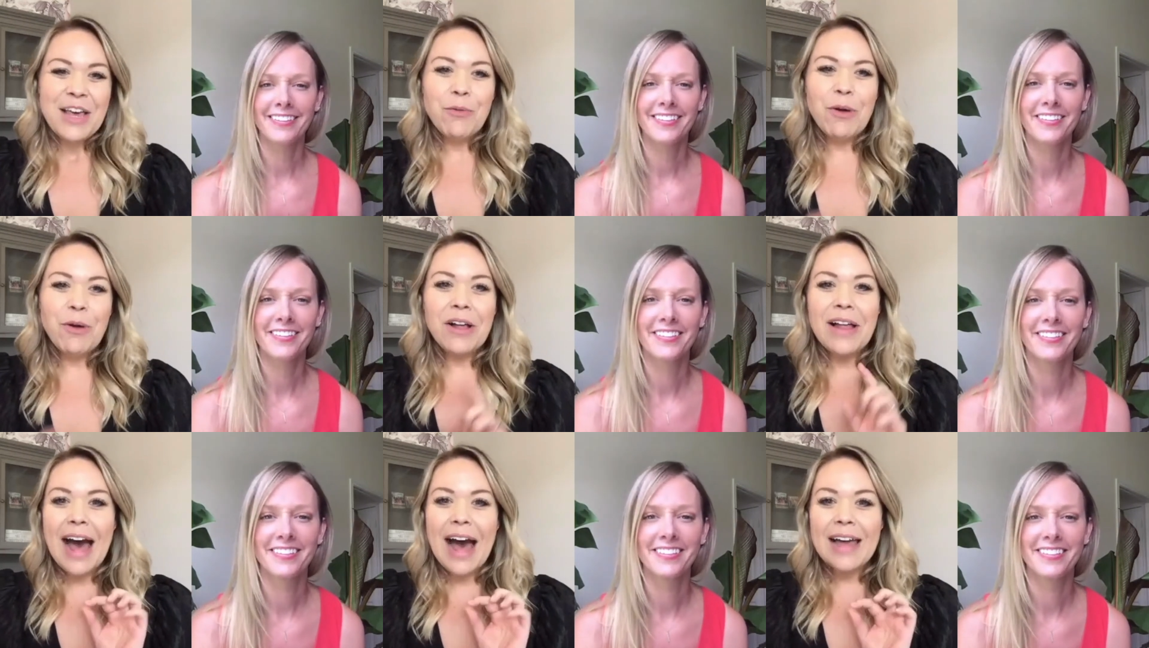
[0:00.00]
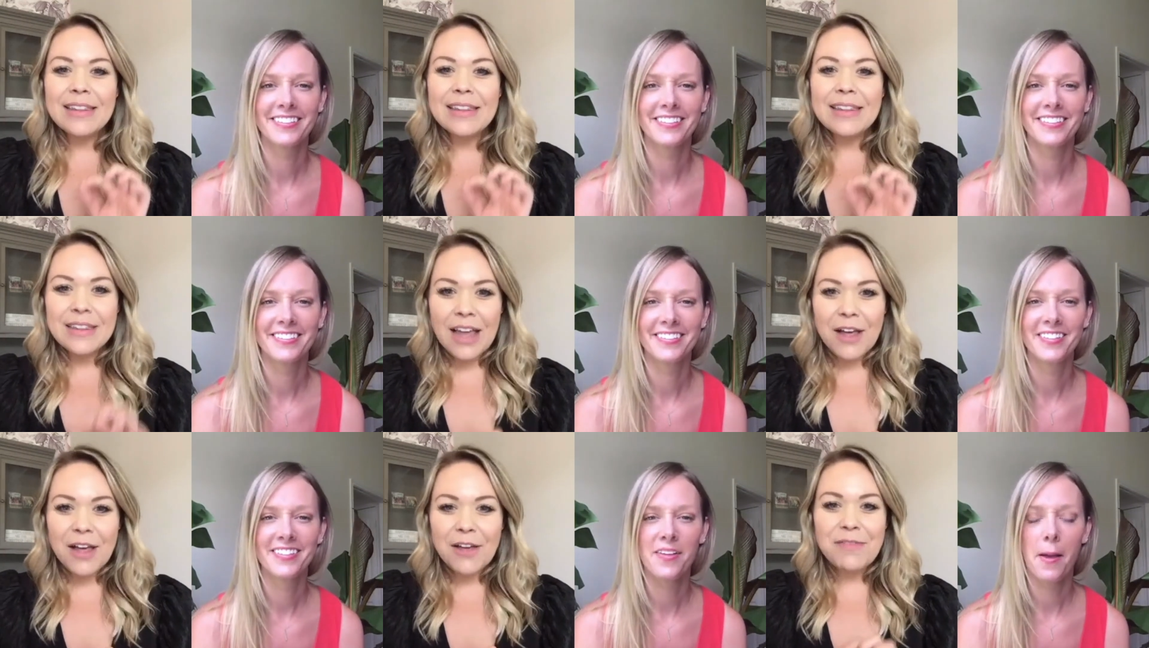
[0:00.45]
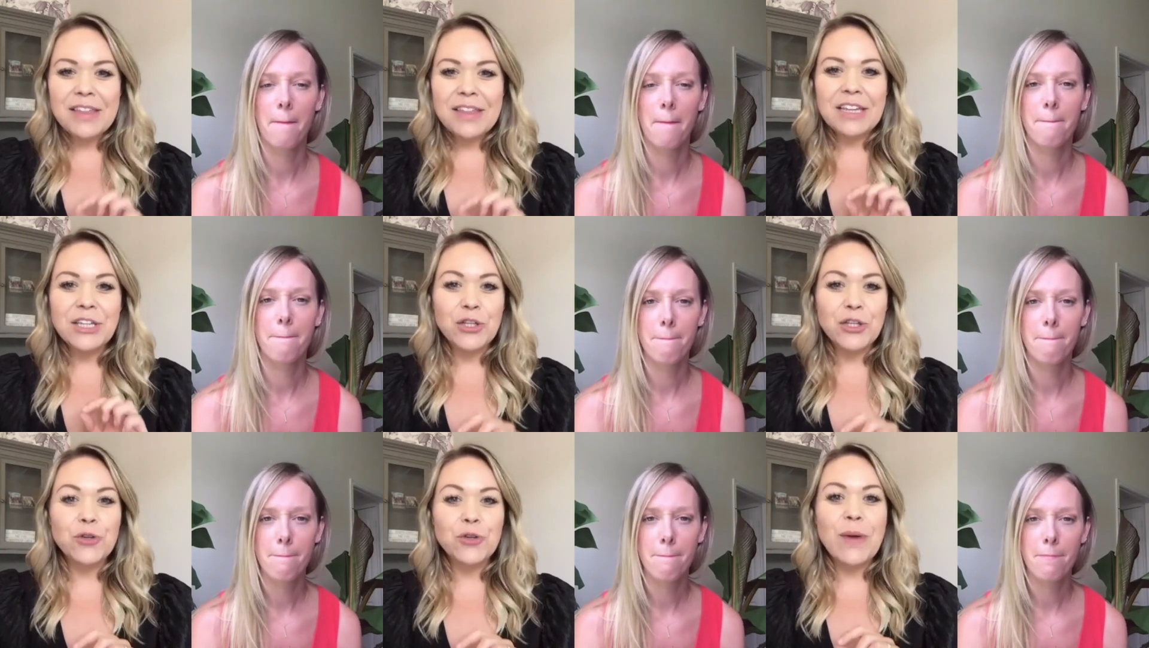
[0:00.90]
Speaker 1: Well, I love that
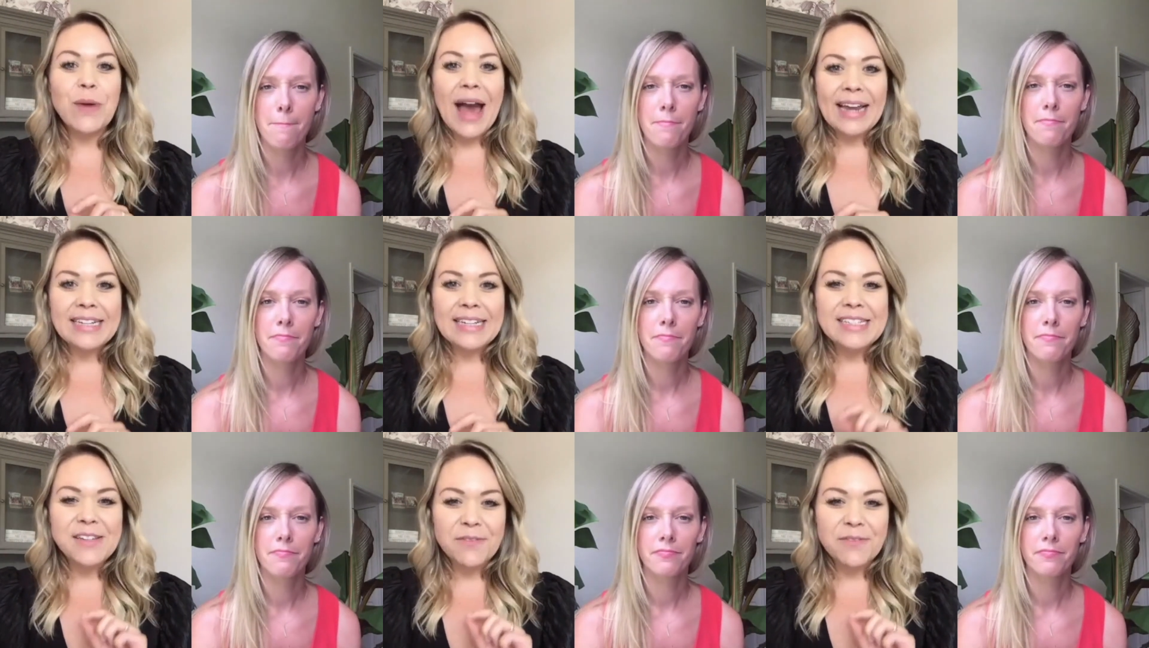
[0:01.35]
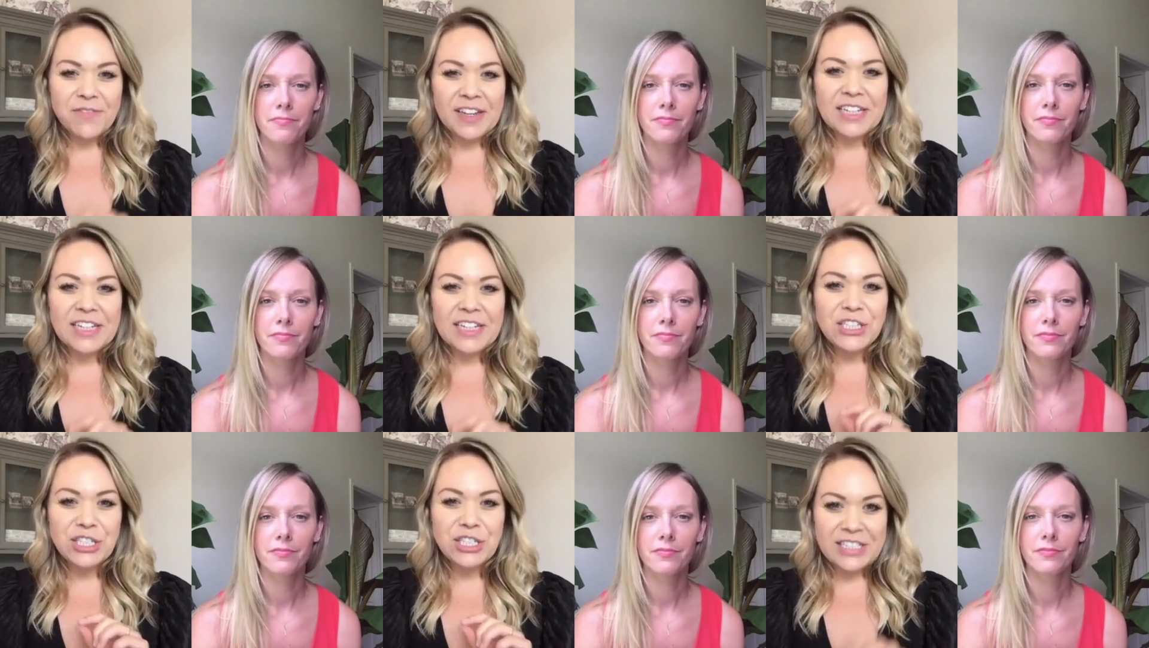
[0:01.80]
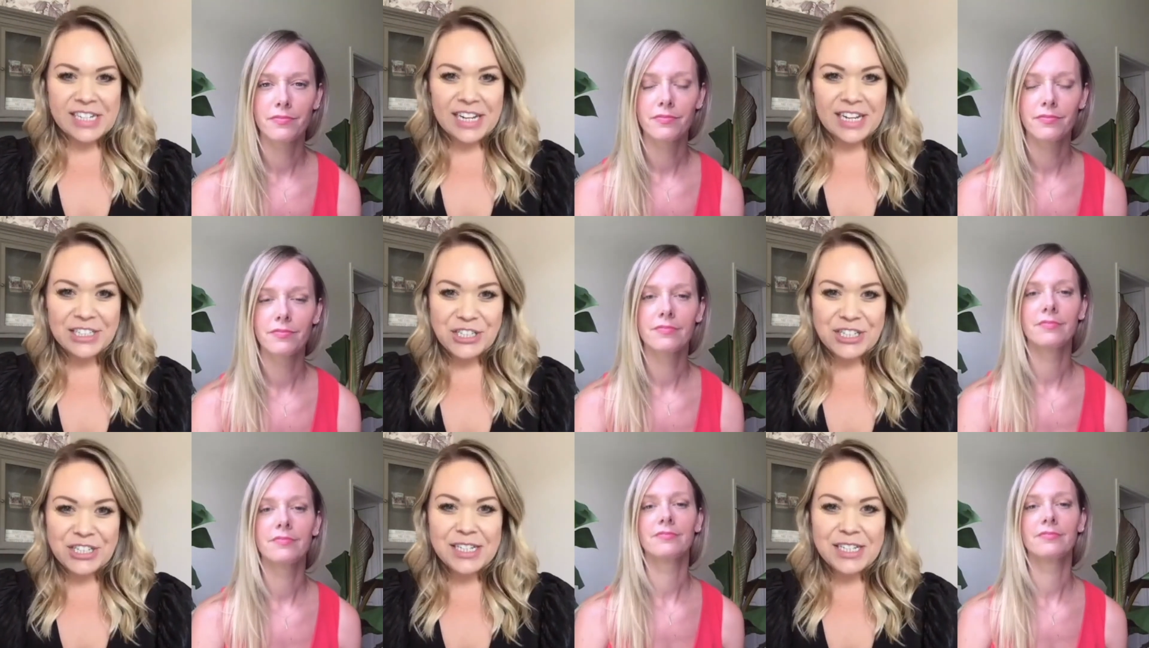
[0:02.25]
you added some finishing
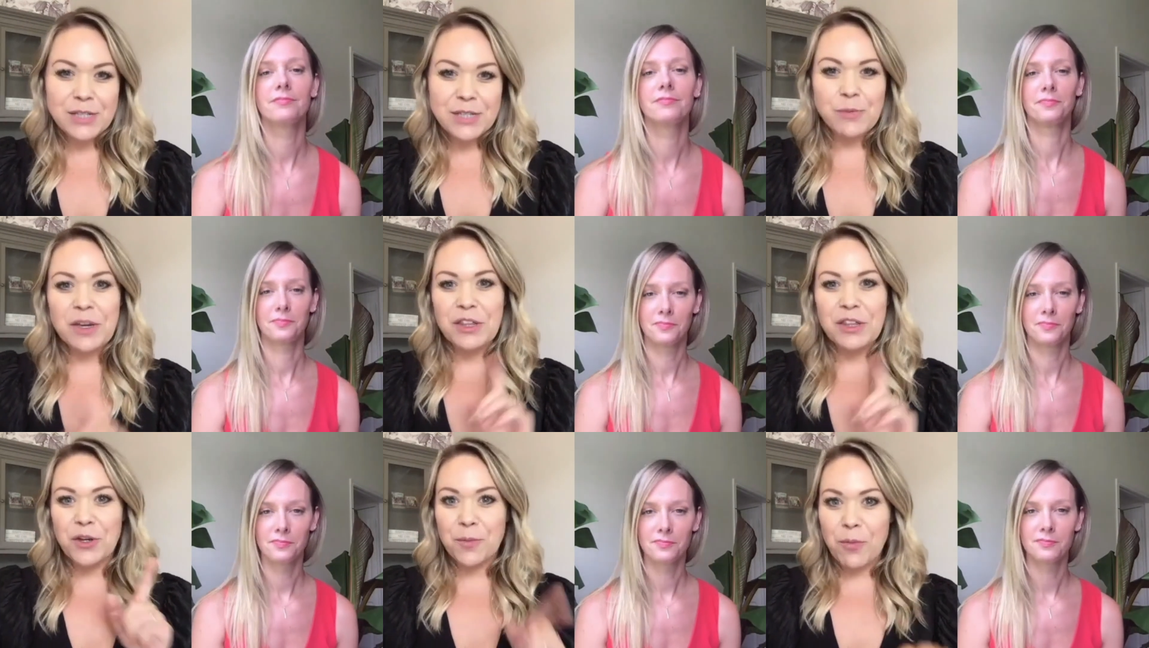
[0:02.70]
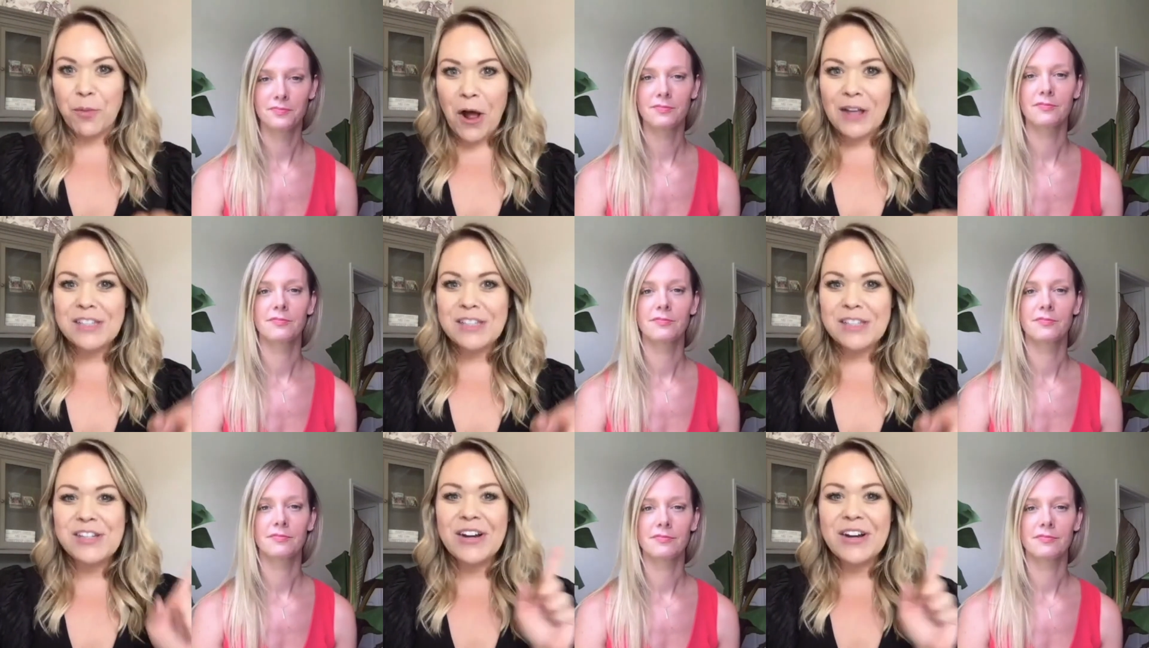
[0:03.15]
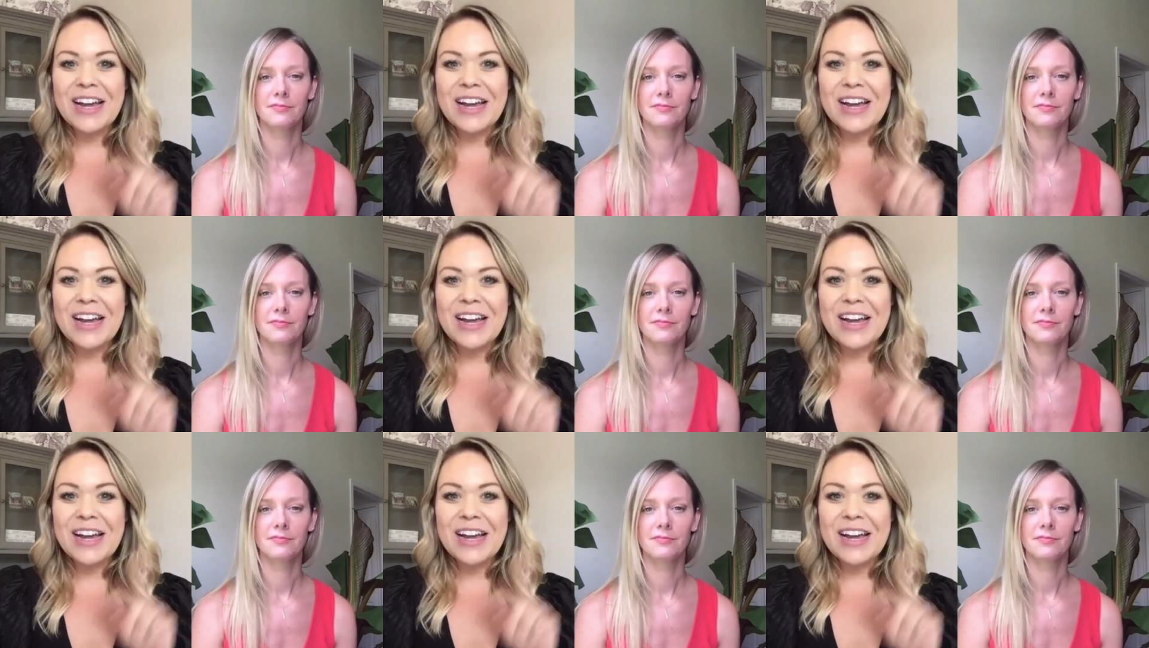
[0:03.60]
touches with your bronzer